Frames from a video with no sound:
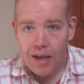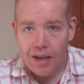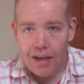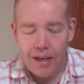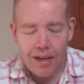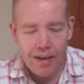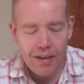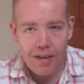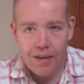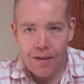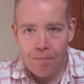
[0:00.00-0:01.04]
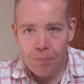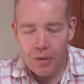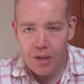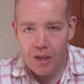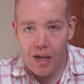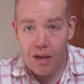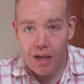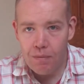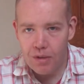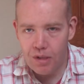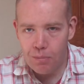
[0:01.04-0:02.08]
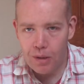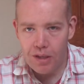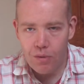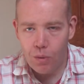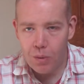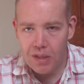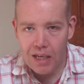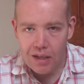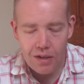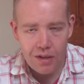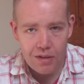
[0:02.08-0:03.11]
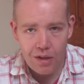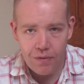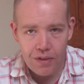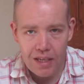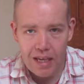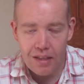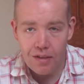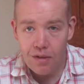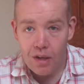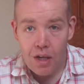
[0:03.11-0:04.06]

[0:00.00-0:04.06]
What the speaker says: And you know, inevitably you always get cut off at the end.